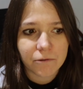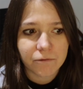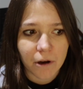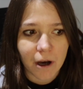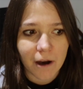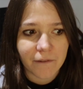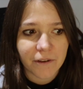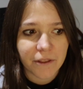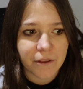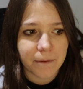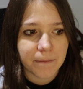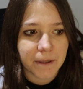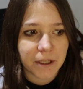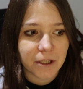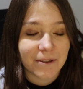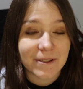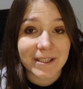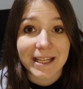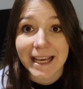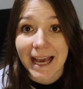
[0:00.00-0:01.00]
rather than
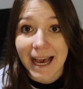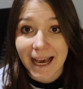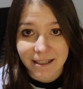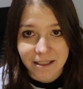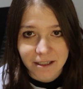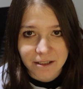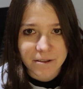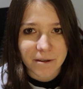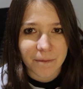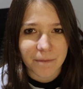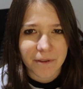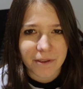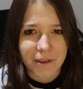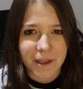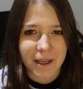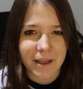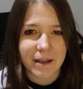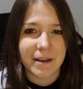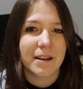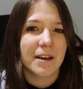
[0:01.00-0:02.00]
because they added
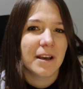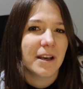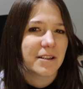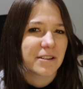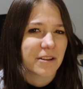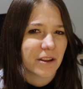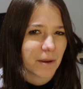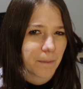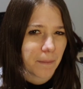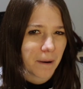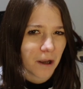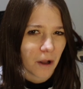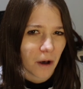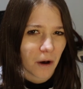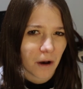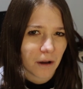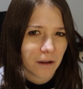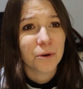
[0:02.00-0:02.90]
something to the plot.